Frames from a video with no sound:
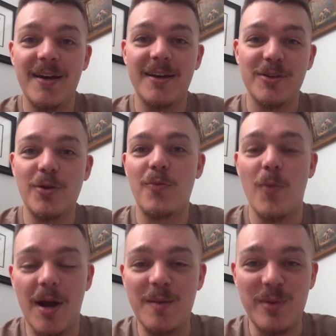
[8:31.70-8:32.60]
You don't
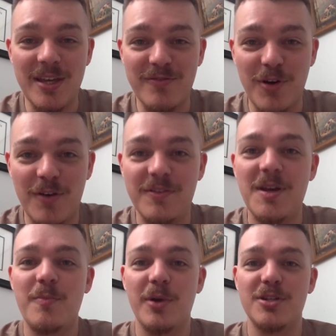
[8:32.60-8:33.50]
want to be involved,
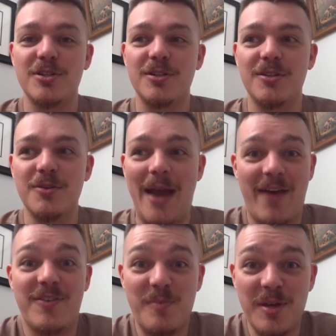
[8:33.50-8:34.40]
but you
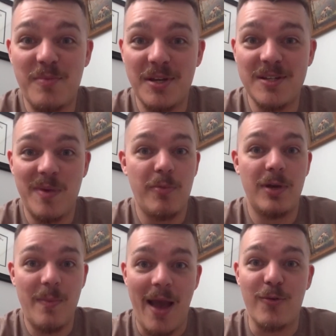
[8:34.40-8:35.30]
have to be because people
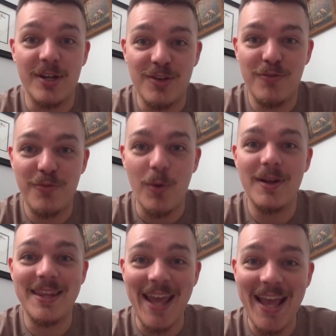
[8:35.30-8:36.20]
keep hounding you for
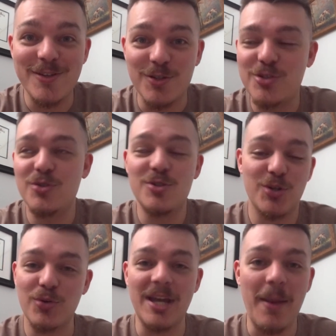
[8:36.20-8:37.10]
the answer. So you just
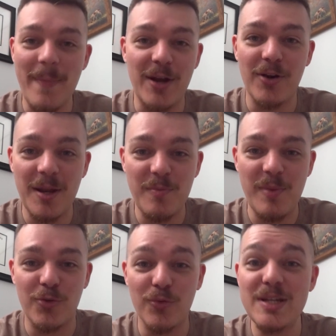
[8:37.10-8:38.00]
create better and
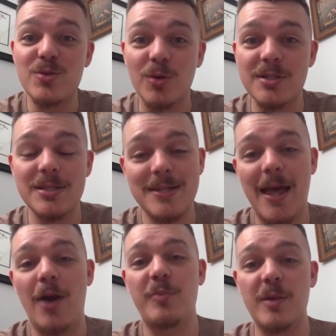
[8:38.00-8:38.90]
better resources to
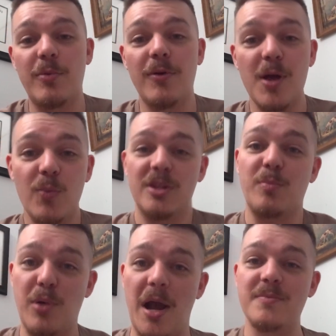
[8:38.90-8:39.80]
help people with the
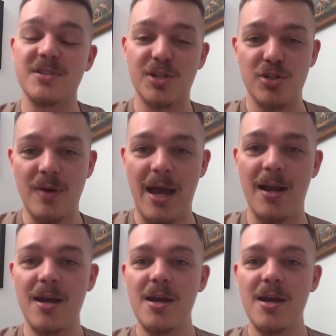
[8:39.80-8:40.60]
problems that you had.